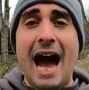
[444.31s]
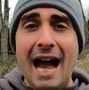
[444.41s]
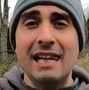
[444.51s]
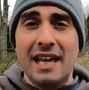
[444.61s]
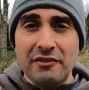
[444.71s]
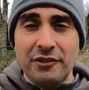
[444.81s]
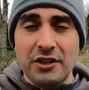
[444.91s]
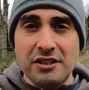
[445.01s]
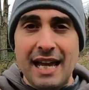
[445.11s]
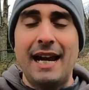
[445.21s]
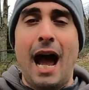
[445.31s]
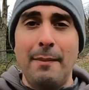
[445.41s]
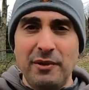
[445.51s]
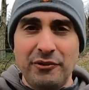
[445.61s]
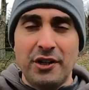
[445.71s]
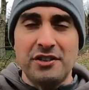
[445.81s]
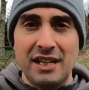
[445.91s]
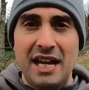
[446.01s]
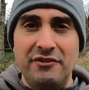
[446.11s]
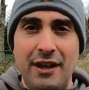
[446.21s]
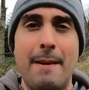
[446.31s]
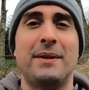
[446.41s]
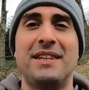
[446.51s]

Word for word: I like First Lite. I'm a First Lite fan,